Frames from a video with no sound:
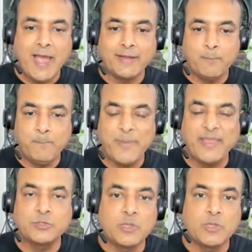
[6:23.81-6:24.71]
And
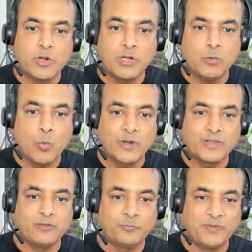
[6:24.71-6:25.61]
based on the model, what
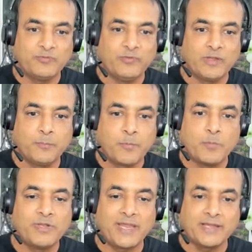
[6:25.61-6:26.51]
are the specific
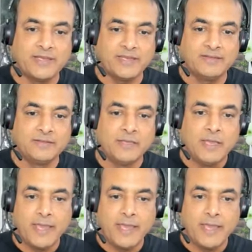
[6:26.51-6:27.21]
prompt techniques,